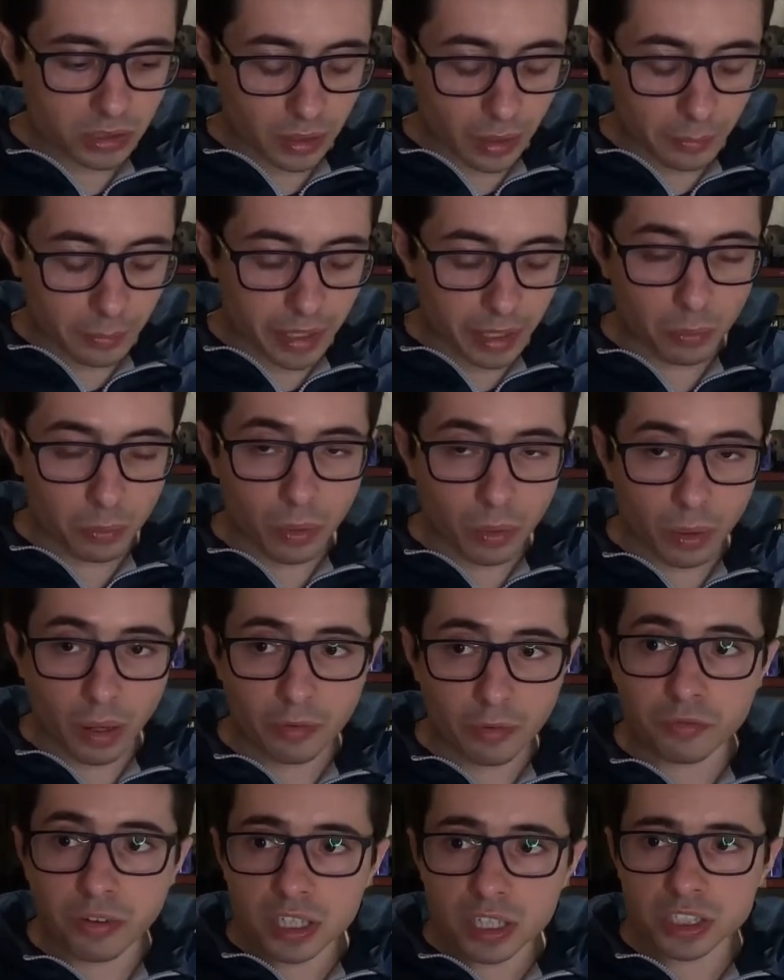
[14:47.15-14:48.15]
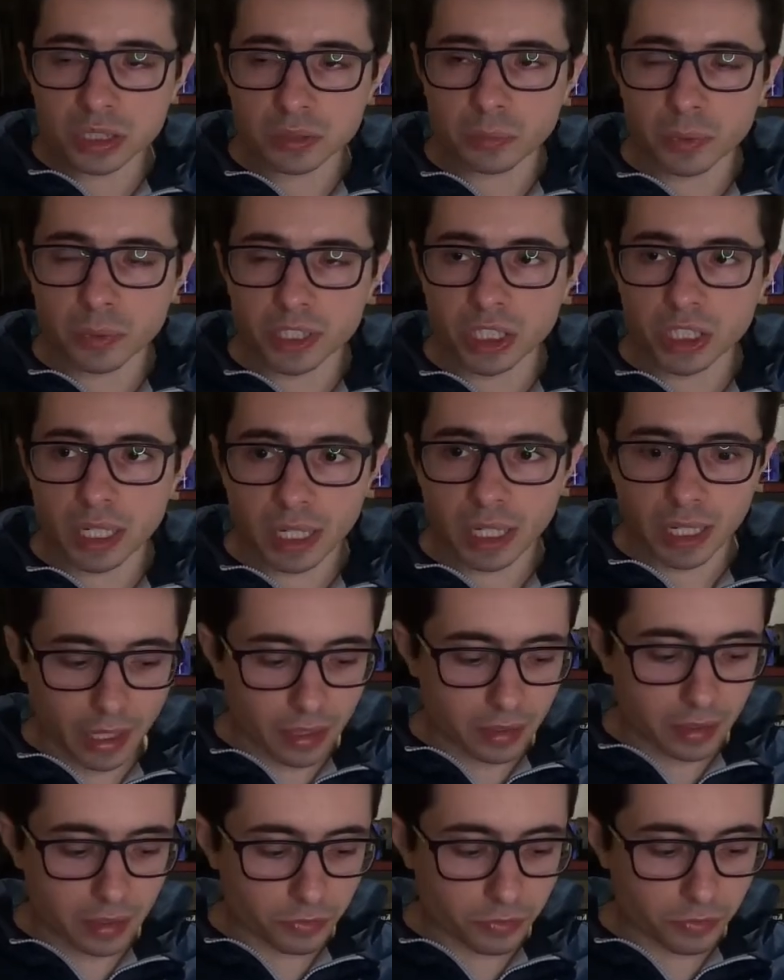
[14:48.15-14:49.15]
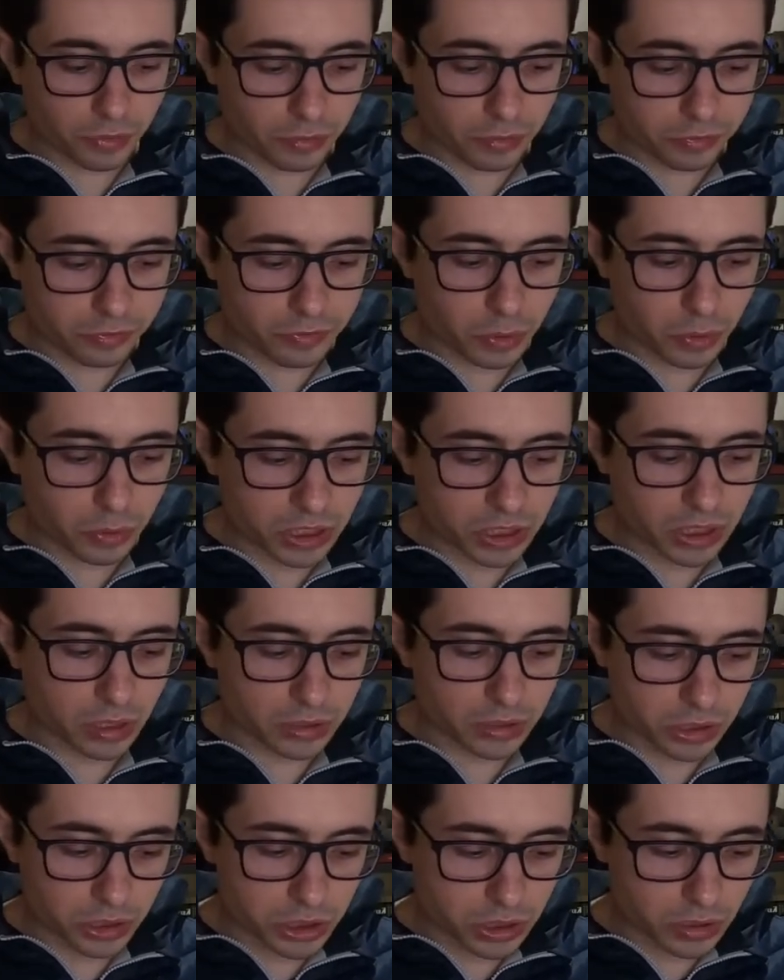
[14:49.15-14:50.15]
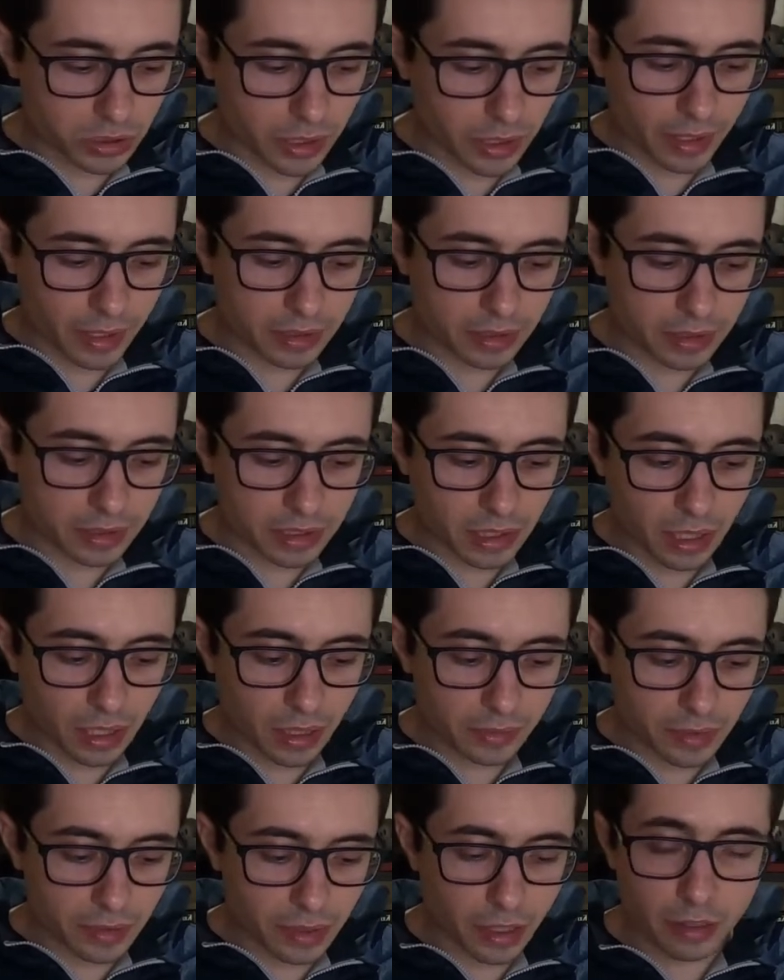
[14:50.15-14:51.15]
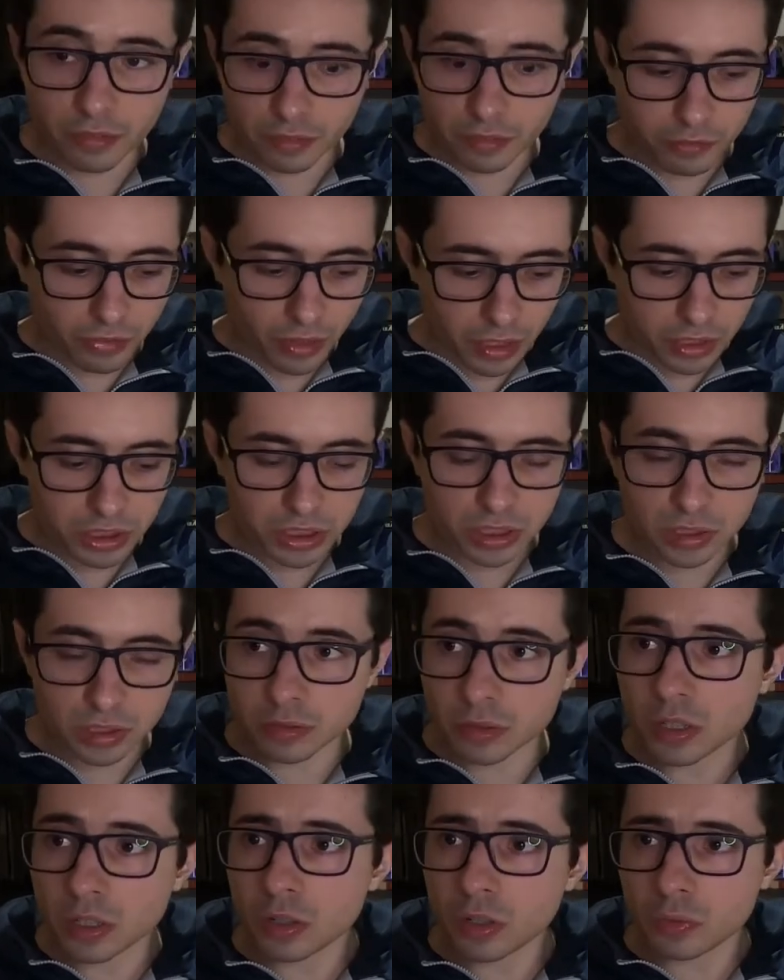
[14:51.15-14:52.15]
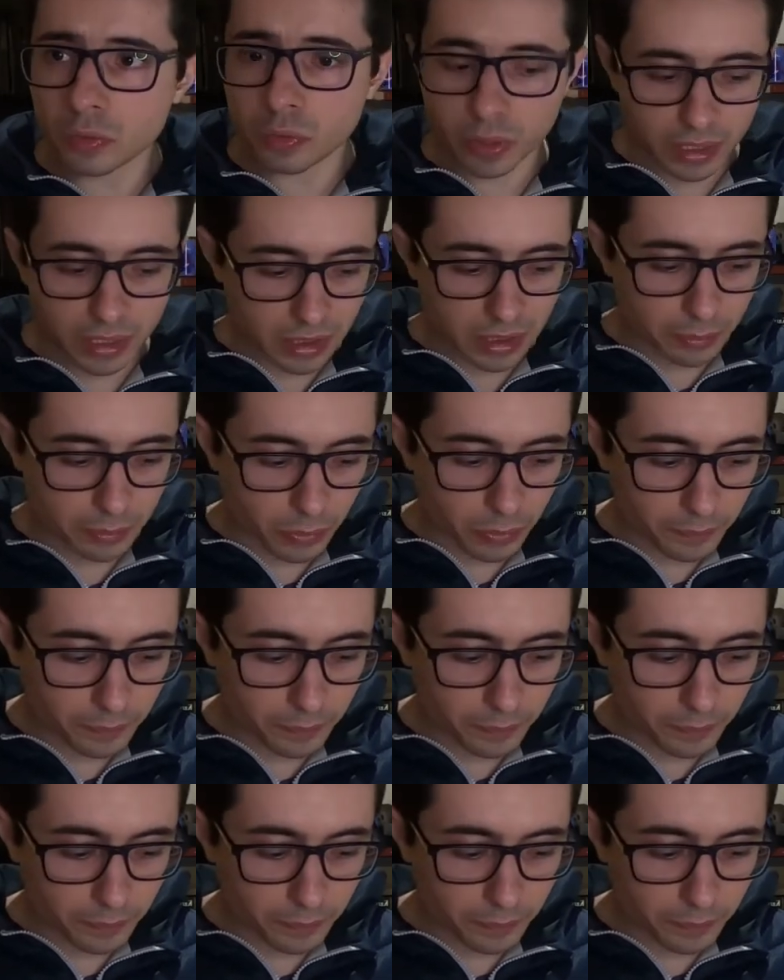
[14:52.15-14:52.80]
a function which can fulfill this condition is an even function, for example.